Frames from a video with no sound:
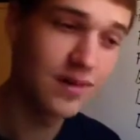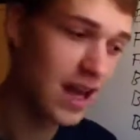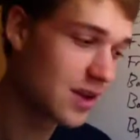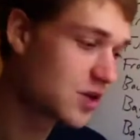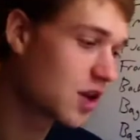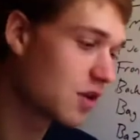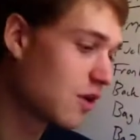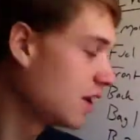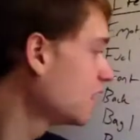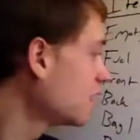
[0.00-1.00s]
And so
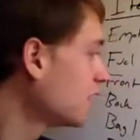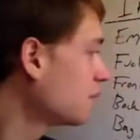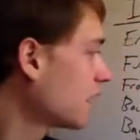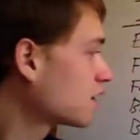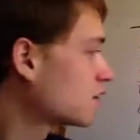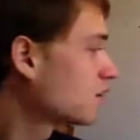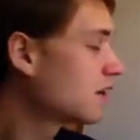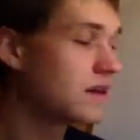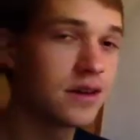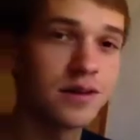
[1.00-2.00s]
you need to make sure
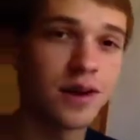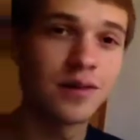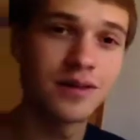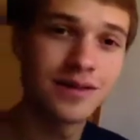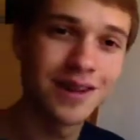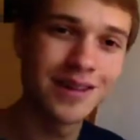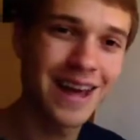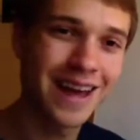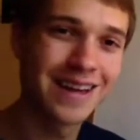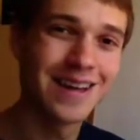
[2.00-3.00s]
that you don't do
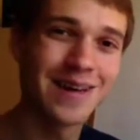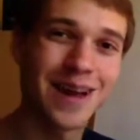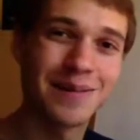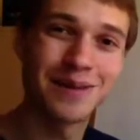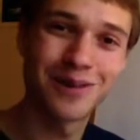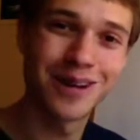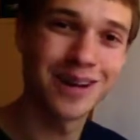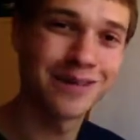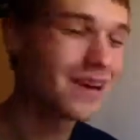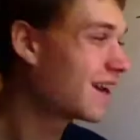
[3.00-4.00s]
that before you
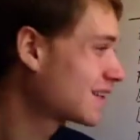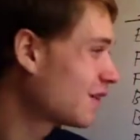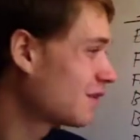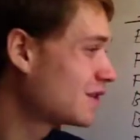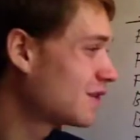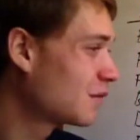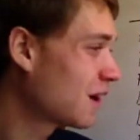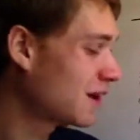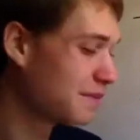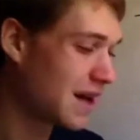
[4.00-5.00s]
go flying. So always do your
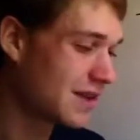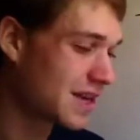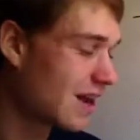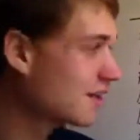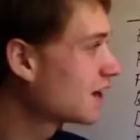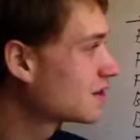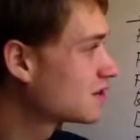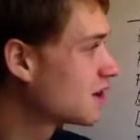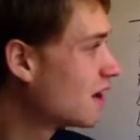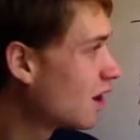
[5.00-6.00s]
weight and balance
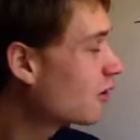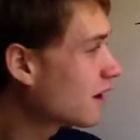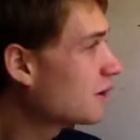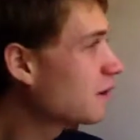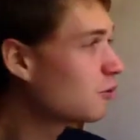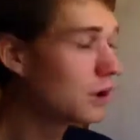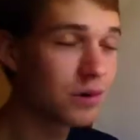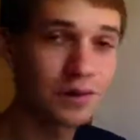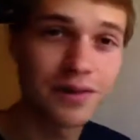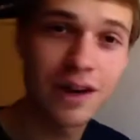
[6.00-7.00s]
calculations. Okay, but we
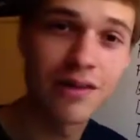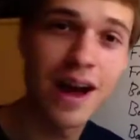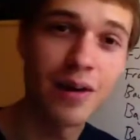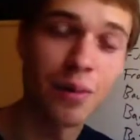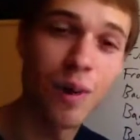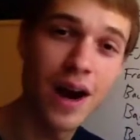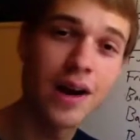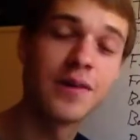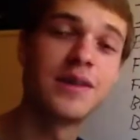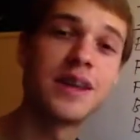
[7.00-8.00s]
want to figure out
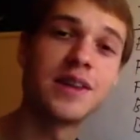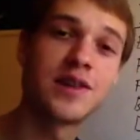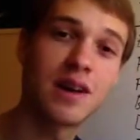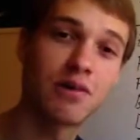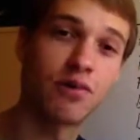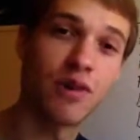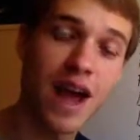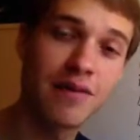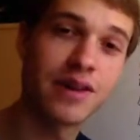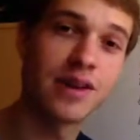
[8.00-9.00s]
where the center of
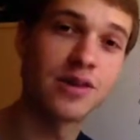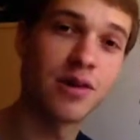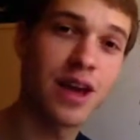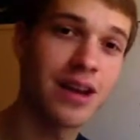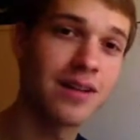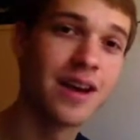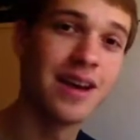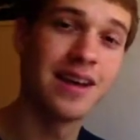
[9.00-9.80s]
gravity is located